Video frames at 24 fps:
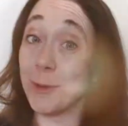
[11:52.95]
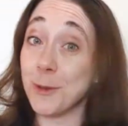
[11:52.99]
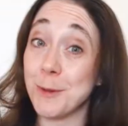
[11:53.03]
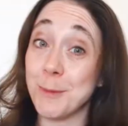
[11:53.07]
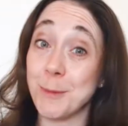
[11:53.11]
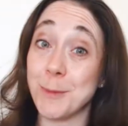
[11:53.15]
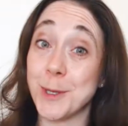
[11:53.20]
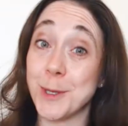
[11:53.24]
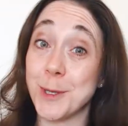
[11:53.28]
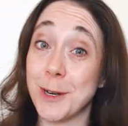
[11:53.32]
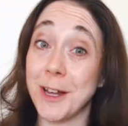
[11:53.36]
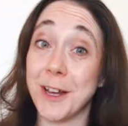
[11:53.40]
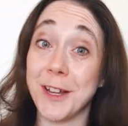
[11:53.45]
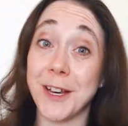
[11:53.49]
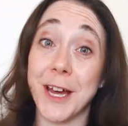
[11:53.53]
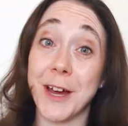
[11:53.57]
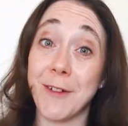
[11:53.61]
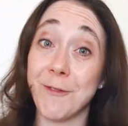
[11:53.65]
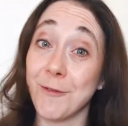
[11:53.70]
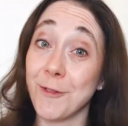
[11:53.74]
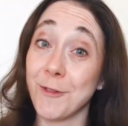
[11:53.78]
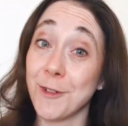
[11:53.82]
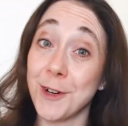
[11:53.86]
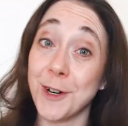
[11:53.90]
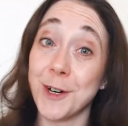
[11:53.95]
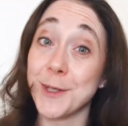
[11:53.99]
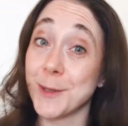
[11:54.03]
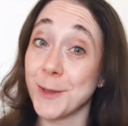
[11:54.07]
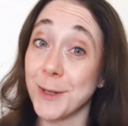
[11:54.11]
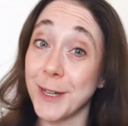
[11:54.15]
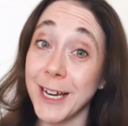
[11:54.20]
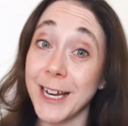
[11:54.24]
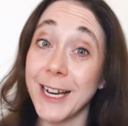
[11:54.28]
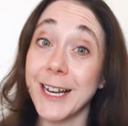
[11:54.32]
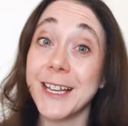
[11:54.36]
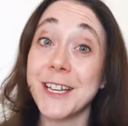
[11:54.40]
them to learn Afrikaans or
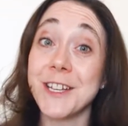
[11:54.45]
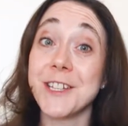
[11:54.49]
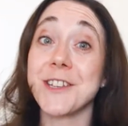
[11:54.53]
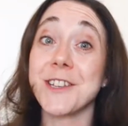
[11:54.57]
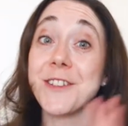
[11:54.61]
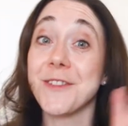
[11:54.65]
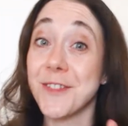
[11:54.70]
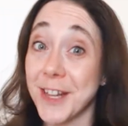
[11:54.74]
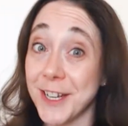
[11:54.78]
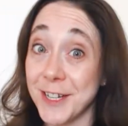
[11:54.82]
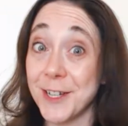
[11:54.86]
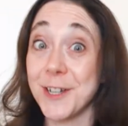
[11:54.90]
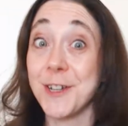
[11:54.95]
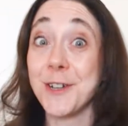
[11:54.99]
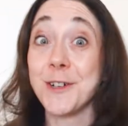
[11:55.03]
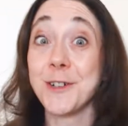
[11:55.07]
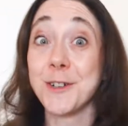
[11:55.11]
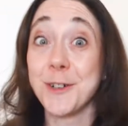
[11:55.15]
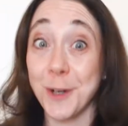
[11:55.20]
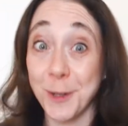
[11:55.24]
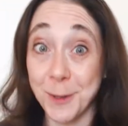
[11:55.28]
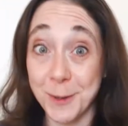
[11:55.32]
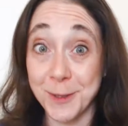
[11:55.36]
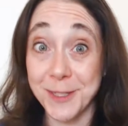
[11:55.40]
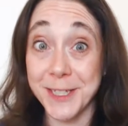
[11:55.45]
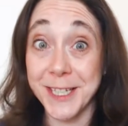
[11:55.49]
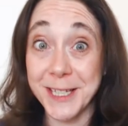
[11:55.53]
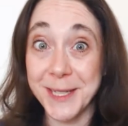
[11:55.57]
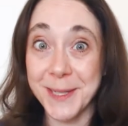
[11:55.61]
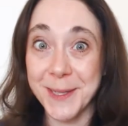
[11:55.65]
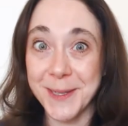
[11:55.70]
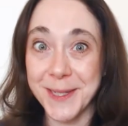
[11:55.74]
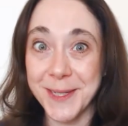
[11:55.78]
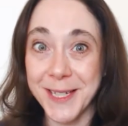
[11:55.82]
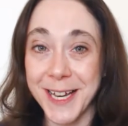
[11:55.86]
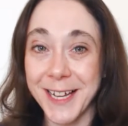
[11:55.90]
English, then go see
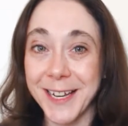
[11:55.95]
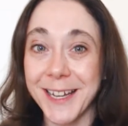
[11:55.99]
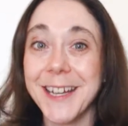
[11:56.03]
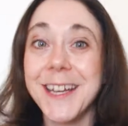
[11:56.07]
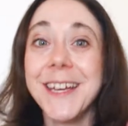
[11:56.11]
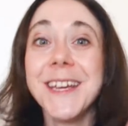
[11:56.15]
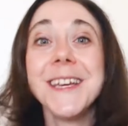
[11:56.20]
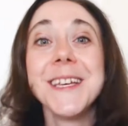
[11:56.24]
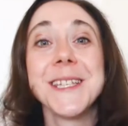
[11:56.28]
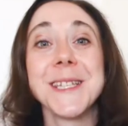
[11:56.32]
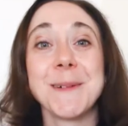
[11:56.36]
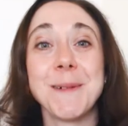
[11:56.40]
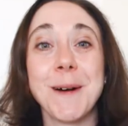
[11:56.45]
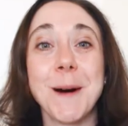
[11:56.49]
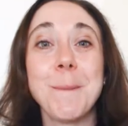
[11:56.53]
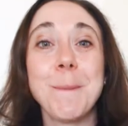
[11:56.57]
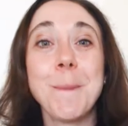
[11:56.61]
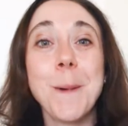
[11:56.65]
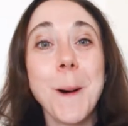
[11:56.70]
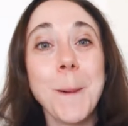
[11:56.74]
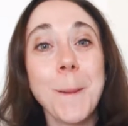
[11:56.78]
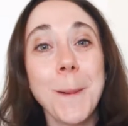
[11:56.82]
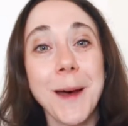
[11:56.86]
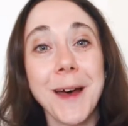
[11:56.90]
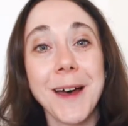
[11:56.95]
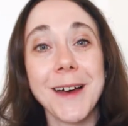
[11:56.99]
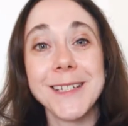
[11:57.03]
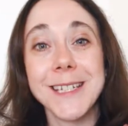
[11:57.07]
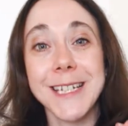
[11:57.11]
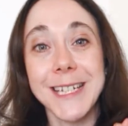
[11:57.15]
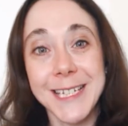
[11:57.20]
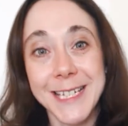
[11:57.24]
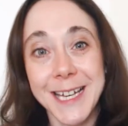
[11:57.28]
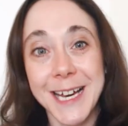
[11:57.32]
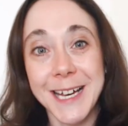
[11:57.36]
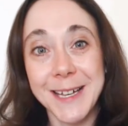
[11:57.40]
Suzanne. So I'll pop her
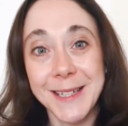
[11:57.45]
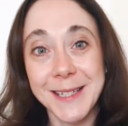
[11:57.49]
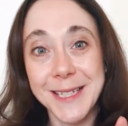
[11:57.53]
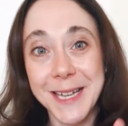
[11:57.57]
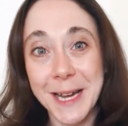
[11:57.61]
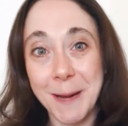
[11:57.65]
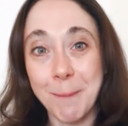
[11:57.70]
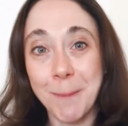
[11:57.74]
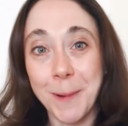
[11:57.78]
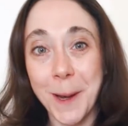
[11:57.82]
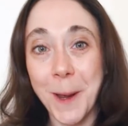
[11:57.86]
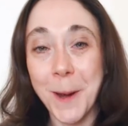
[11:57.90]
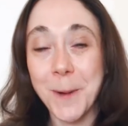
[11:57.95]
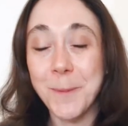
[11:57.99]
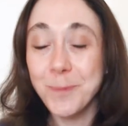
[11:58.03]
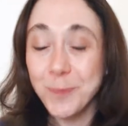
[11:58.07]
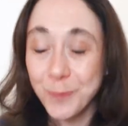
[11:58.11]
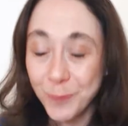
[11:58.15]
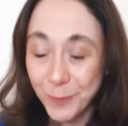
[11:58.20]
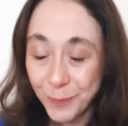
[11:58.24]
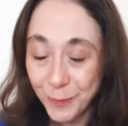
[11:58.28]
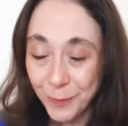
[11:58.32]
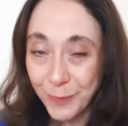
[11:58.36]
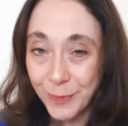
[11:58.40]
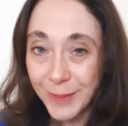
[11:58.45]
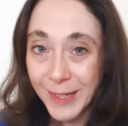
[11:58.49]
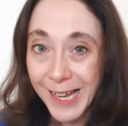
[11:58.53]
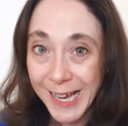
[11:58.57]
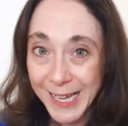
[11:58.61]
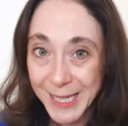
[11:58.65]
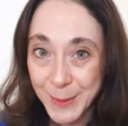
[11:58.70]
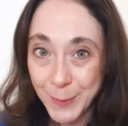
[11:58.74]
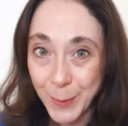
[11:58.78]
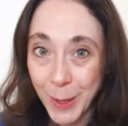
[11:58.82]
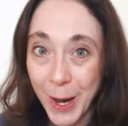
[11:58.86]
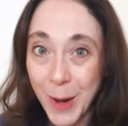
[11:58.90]
details down below
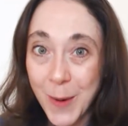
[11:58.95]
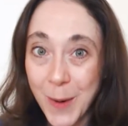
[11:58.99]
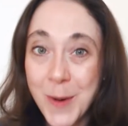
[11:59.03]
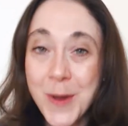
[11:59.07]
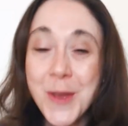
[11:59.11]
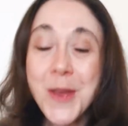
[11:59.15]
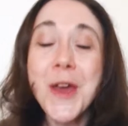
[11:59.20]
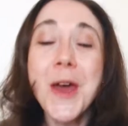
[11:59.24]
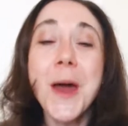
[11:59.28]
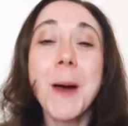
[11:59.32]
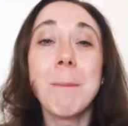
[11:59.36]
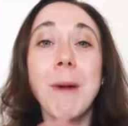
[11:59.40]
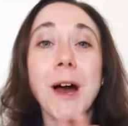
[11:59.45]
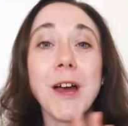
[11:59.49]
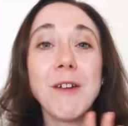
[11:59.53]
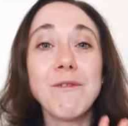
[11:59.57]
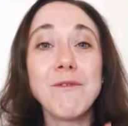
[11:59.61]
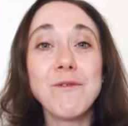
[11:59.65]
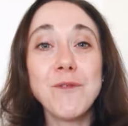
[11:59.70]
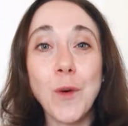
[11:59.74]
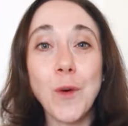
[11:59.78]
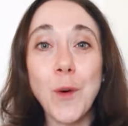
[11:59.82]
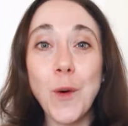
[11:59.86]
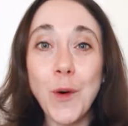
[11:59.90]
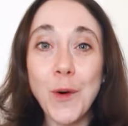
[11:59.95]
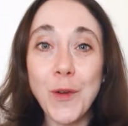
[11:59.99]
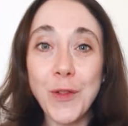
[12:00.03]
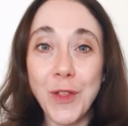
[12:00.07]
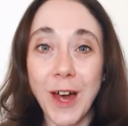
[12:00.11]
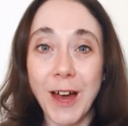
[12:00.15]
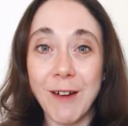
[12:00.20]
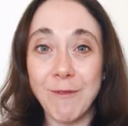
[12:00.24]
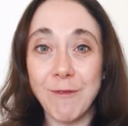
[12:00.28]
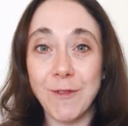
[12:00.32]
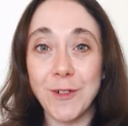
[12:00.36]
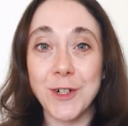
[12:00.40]
as well. My fourth
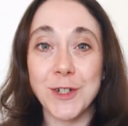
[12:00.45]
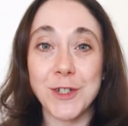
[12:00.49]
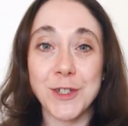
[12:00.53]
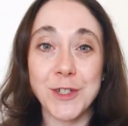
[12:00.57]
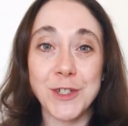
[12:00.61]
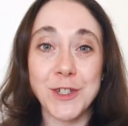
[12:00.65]
Afrikaans